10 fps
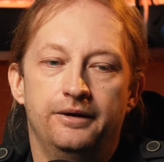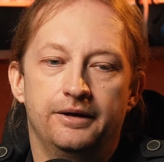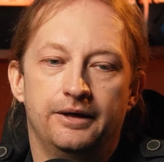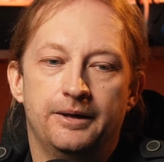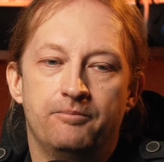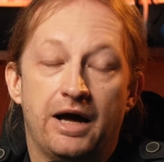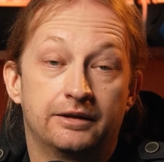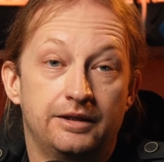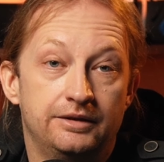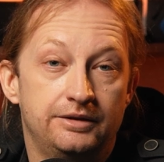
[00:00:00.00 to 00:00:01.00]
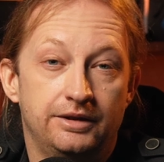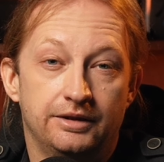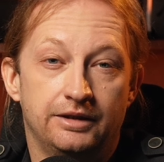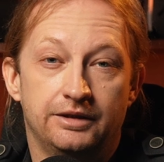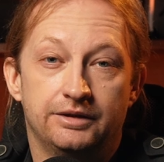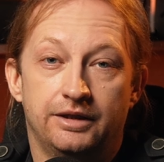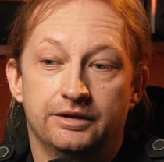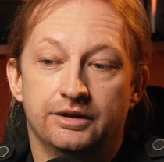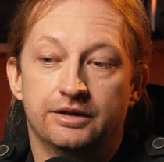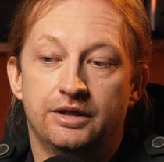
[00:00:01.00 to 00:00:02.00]
attended and
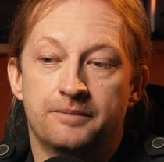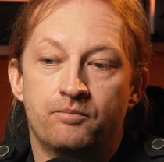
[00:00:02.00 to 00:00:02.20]
unattended,